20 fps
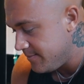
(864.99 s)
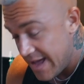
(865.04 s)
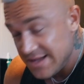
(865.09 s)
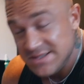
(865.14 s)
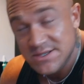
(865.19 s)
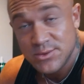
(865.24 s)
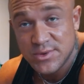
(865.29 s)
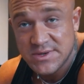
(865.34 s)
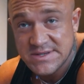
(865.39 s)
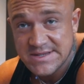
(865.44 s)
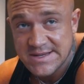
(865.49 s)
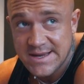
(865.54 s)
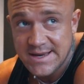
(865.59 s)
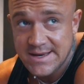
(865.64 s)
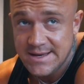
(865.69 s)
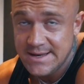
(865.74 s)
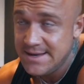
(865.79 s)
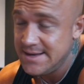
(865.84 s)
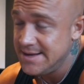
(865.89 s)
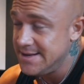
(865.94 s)
As you were
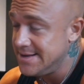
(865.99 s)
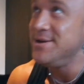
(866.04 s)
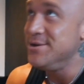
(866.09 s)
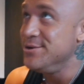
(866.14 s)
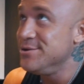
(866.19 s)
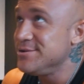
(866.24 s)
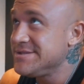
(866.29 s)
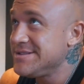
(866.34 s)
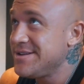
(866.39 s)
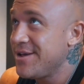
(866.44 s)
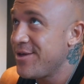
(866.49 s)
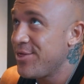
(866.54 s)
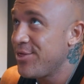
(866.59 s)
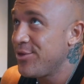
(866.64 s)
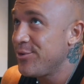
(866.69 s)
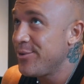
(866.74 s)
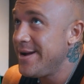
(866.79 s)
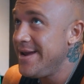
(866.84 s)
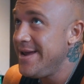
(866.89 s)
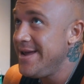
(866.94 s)
seeing, my meals
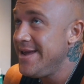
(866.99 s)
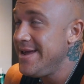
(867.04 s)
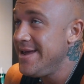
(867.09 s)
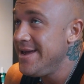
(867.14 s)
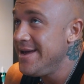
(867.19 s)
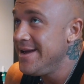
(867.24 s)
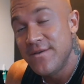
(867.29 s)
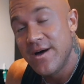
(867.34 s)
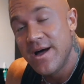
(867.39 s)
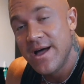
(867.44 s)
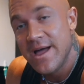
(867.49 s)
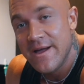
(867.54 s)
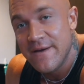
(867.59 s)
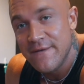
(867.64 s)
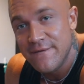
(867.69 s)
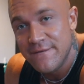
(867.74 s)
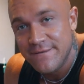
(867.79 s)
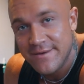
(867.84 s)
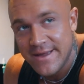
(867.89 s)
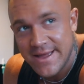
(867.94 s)
3,
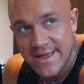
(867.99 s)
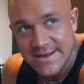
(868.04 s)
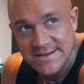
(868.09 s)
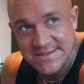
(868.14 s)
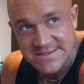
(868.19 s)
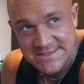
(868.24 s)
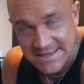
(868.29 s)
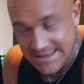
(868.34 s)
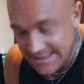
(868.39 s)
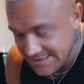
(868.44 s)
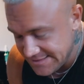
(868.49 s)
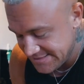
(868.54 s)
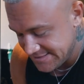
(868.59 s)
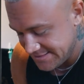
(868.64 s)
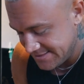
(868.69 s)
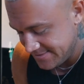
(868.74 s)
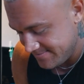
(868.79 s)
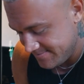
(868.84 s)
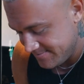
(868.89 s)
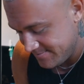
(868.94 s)
5, and
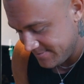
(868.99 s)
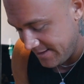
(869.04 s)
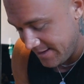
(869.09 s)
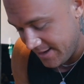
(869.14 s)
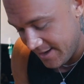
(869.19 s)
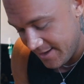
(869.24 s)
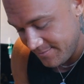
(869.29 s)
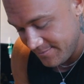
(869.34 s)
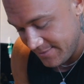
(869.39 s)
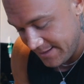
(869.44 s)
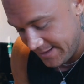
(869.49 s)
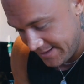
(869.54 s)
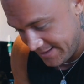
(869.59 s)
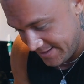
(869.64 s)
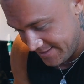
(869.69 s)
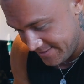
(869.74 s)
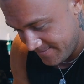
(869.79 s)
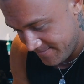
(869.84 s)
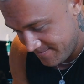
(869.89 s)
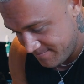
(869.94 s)
6 come
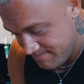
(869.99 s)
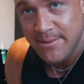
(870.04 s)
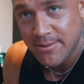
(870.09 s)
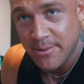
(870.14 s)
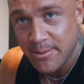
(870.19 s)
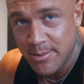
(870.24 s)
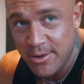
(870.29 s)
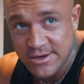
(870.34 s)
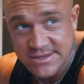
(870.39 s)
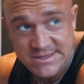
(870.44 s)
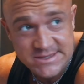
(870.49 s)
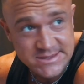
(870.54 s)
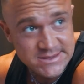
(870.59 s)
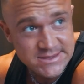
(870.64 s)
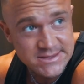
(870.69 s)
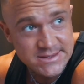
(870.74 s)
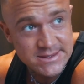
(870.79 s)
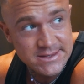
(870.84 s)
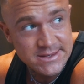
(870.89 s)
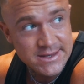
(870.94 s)
in paper
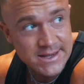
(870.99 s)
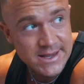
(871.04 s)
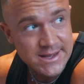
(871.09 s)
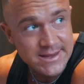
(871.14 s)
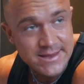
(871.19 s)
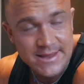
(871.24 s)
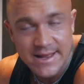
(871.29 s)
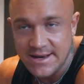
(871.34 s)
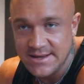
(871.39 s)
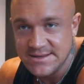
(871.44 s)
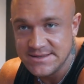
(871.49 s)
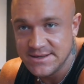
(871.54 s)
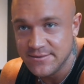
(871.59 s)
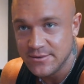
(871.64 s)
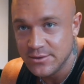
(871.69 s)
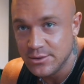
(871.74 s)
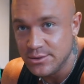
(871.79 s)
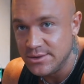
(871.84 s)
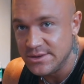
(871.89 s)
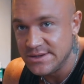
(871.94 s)
boxes. And that is, of
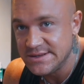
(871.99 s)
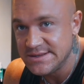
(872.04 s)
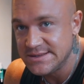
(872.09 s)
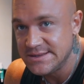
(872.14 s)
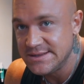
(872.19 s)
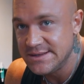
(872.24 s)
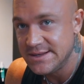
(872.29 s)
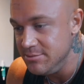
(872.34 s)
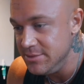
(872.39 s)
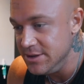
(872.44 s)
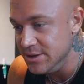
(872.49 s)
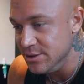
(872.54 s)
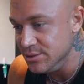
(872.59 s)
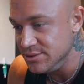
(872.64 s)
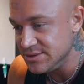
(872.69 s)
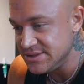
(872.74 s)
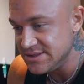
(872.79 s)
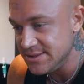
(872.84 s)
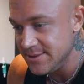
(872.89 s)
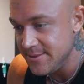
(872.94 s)
course, the
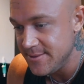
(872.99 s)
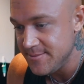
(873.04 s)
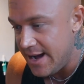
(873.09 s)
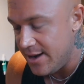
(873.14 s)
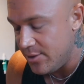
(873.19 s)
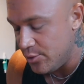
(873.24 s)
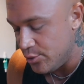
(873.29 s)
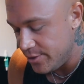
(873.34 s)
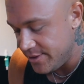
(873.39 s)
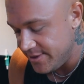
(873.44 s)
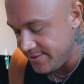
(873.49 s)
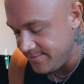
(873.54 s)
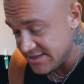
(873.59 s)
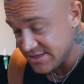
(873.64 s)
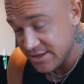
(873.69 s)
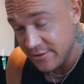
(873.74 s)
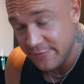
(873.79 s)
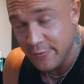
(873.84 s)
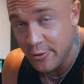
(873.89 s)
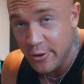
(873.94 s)
meals are ordered.
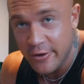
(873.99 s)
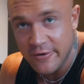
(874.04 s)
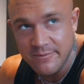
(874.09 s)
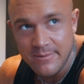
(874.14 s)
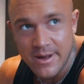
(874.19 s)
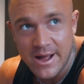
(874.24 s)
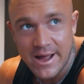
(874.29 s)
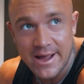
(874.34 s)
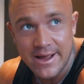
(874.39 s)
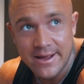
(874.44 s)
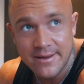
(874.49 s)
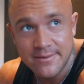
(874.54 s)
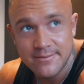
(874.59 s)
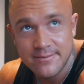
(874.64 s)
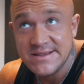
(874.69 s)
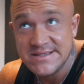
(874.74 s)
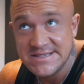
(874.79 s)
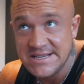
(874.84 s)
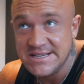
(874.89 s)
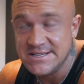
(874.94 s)
So 4 of my
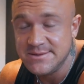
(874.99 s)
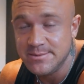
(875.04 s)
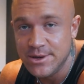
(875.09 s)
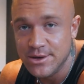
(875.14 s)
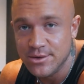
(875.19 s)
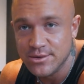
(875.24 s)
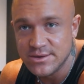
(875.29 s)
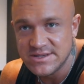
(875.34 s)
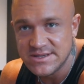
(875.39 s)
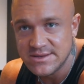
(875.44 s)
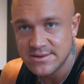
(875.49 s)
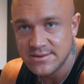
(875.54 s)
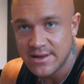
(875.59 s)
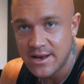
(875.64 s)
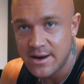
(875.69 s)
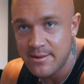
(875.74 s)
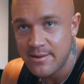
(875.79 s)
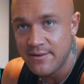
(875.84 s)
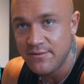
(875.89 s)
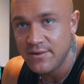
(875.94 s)
6 meals
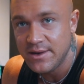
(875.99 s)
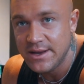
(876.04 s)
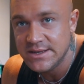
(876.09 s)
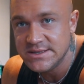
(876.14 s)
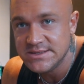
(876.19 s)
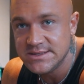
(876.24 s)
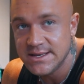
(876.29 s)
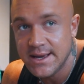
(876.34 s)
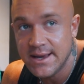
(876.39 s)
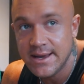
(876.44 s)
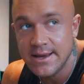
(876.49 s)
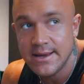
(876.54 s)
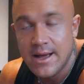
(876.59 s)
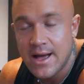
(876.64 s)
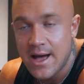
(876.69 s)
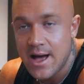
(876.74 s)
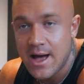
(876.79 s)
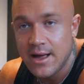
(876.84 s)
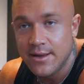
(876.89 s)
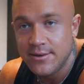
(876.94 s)
that I'm having each day
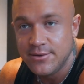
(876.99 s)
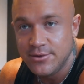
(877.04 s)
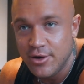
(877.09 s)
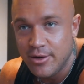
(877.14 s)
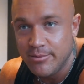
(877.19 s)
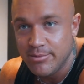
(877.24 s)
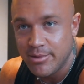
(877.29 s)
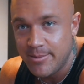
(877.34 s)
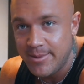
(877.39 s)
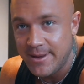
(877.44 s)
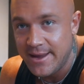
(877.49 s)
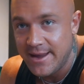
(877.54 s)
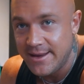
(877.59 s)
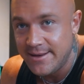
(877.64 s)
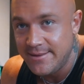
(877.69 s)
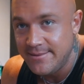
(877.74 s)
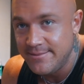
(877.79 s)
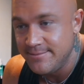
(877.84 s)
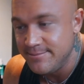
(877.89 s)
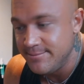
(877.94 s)
are not
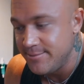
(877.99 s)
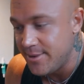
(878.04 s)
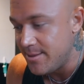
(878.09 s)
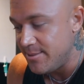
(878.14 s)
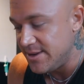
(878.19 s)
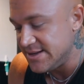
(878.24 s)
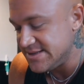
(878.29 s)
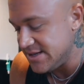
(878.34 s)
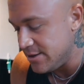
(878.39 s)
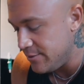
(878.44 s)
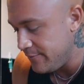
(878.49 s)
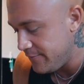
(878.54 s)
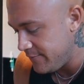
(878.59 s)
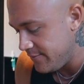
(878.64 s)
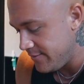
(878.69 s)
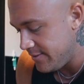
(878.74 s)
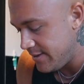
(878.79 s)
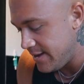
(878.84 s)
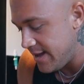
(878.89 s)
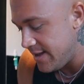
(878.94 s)
prepared by myself.